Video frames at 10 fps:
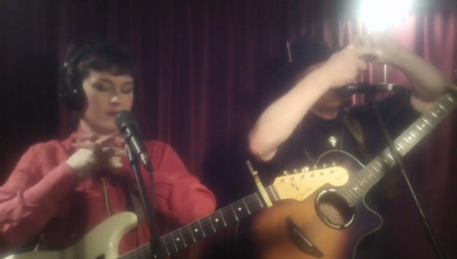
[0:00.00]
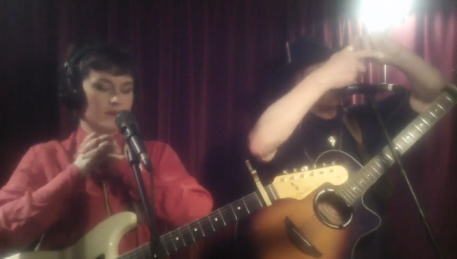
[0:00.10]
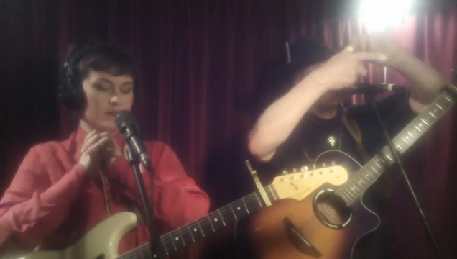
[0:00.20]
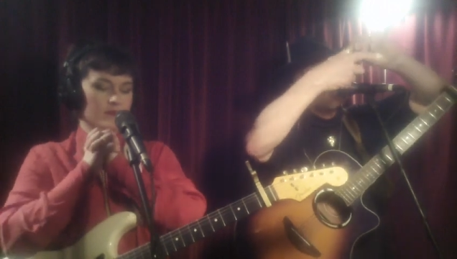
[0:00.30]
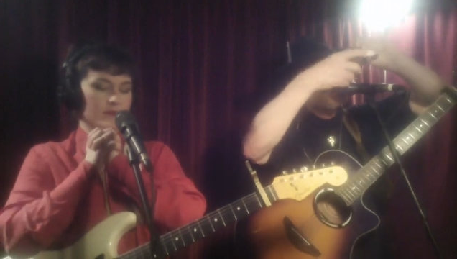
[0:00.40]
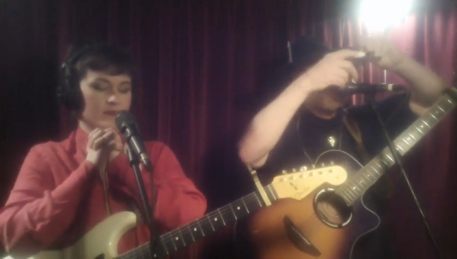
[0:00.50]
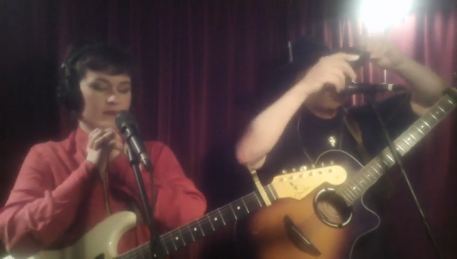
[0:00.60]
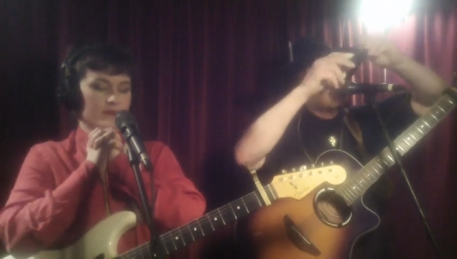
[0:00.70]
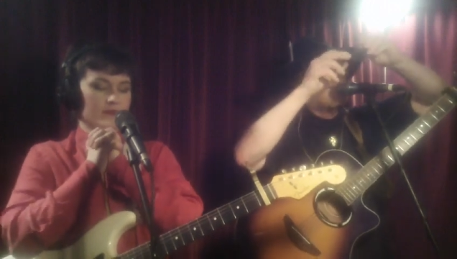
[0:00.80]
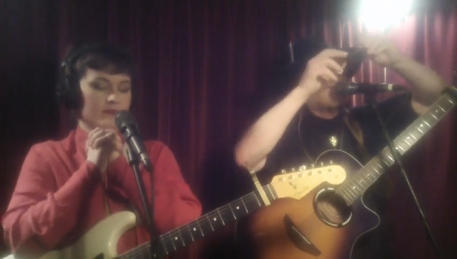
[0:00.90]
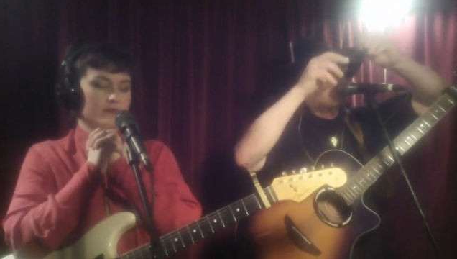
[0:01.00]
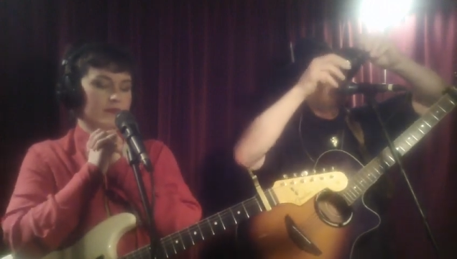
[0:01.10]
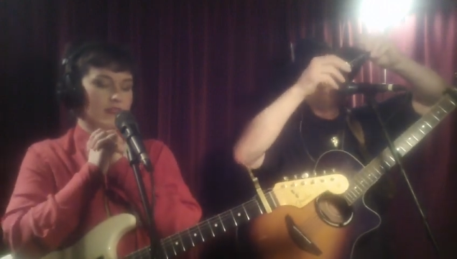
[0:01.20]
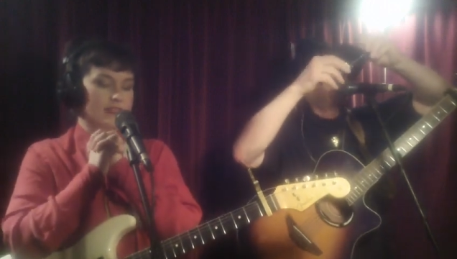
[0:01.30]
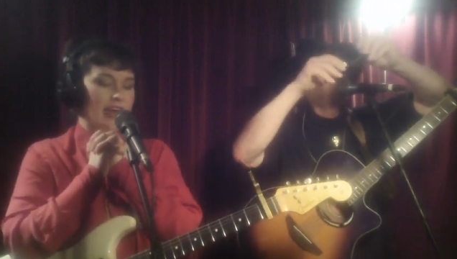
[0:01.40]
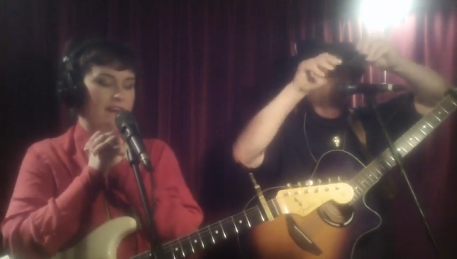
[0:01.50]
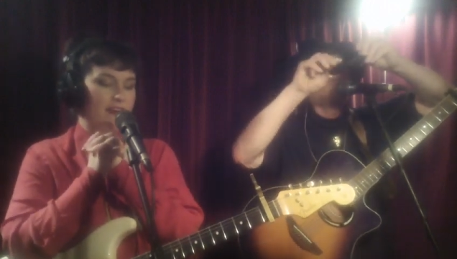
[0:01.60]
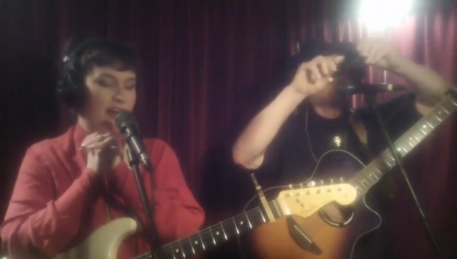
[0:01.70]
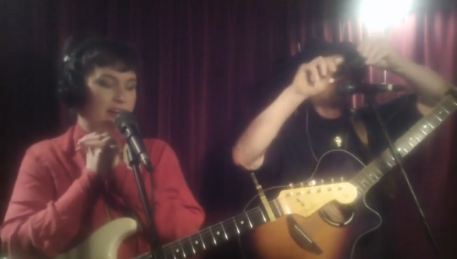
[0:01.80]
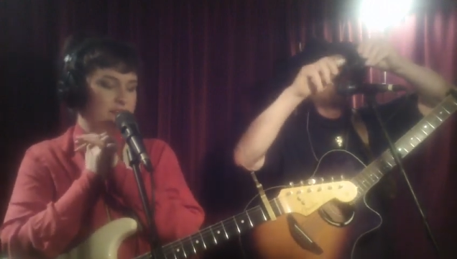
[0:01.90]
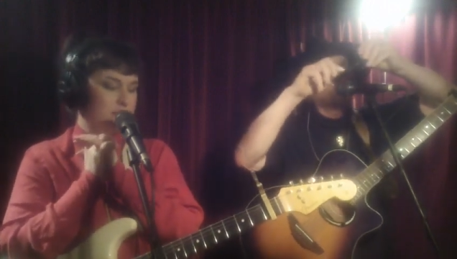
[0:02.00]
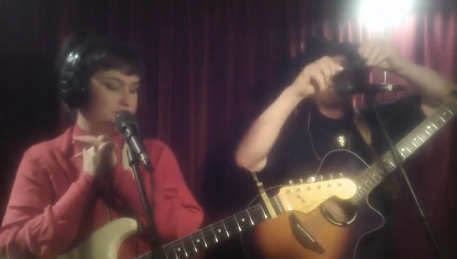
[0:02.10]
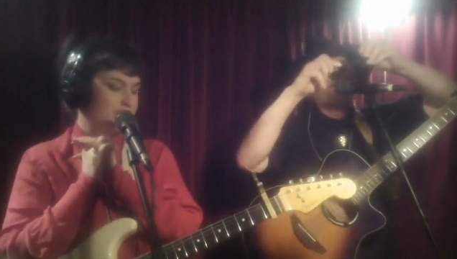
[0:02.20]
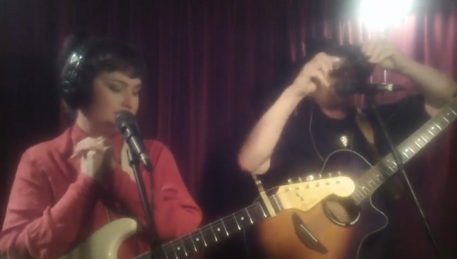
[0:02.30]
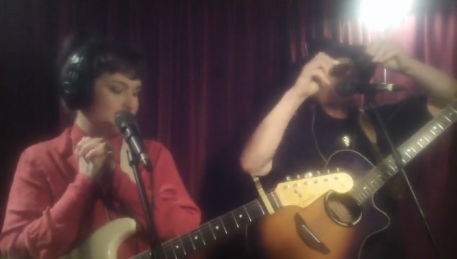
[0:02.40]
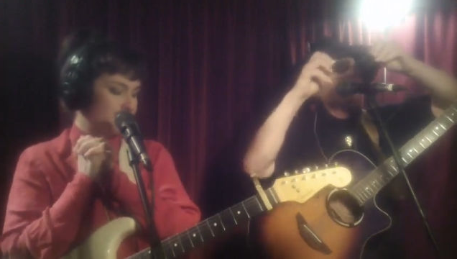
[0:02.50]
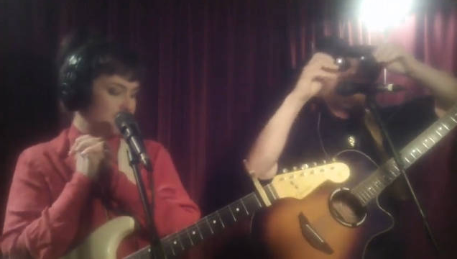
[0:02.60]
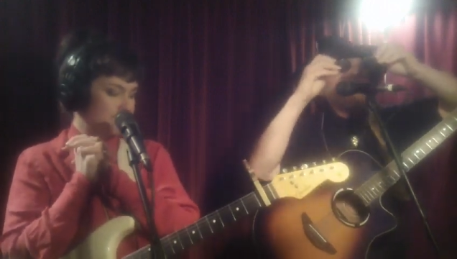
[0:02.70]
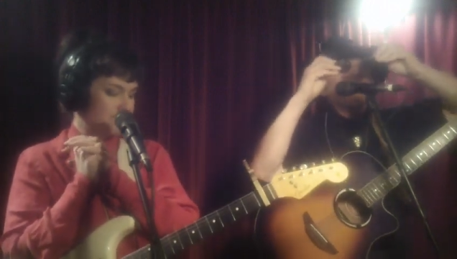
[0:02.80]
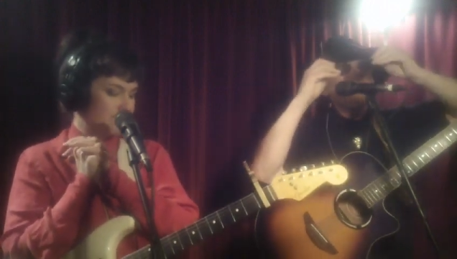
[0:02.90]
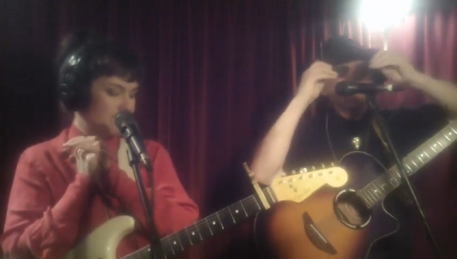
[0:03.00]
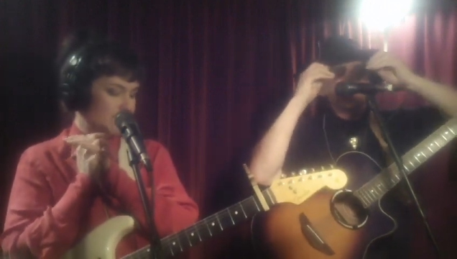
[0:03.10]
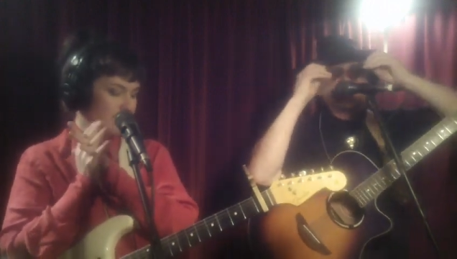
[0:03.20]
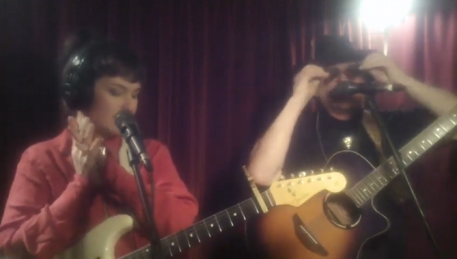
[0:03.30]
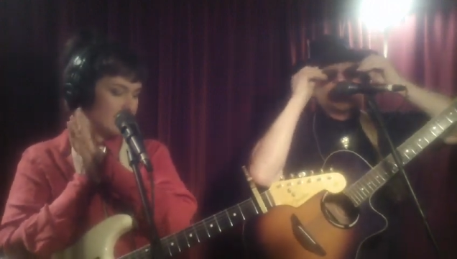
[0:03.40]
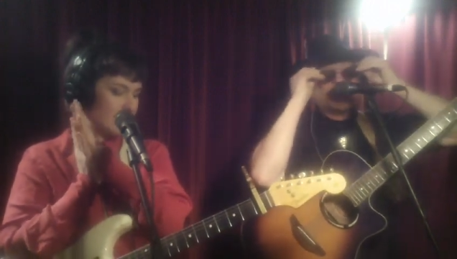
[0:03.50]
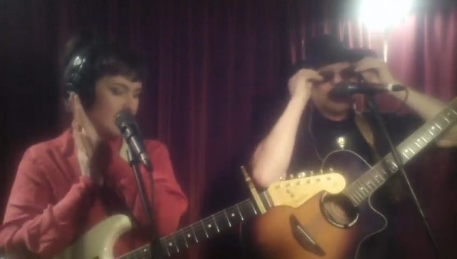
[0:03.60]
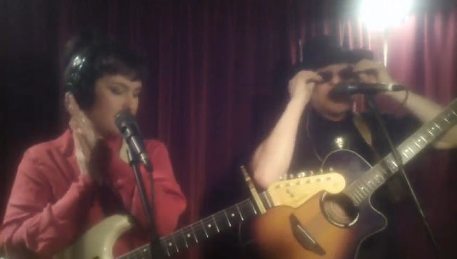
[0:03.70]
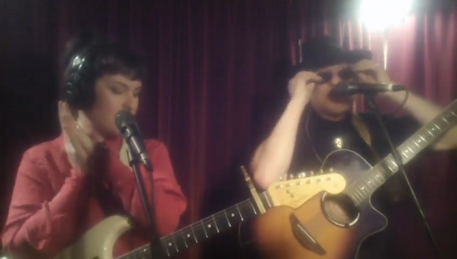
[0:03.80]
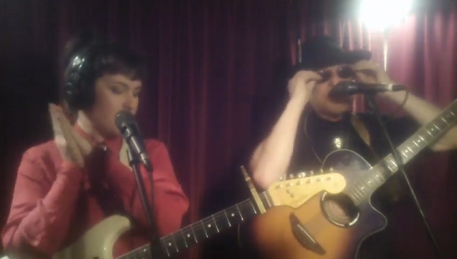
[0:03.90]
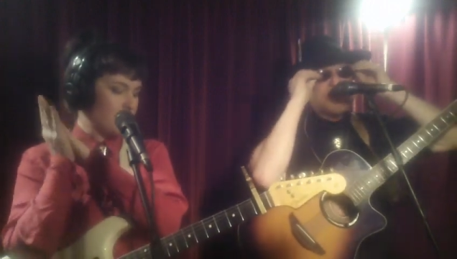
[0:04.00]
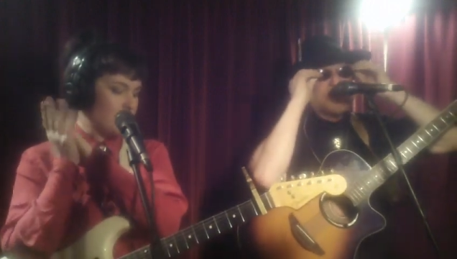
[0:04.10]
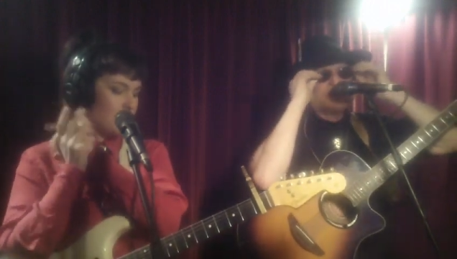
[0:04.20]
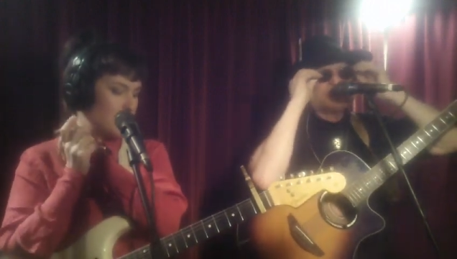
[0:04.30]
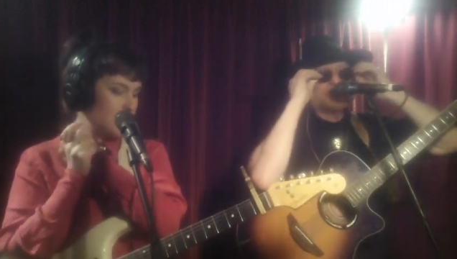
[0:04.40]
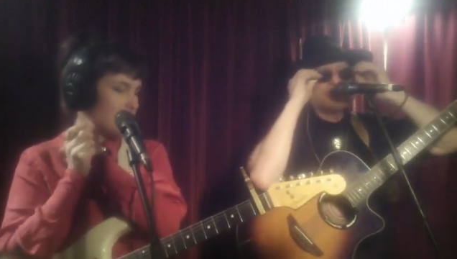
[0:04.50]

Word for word: Australia? I know. The Sapphires. The Sapphires, they are really good.